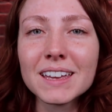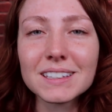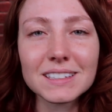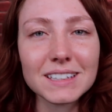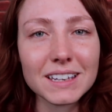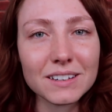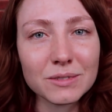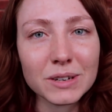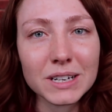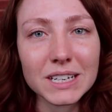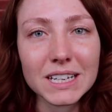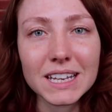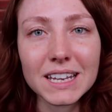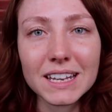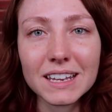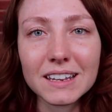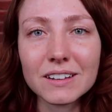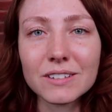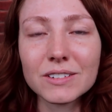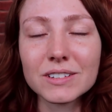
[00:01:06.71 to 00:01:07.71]
get ready
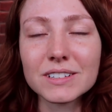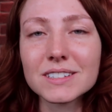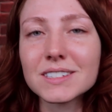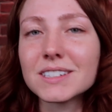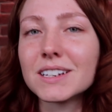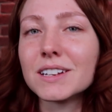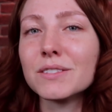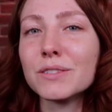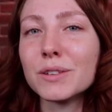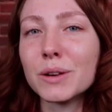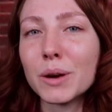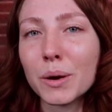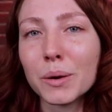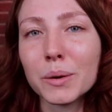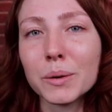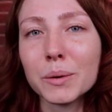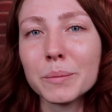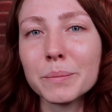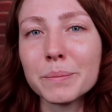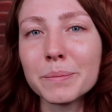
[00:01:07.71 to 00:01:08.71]
here instead of at
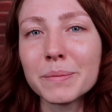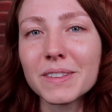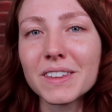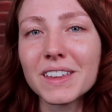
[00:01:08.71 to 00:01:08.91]
home,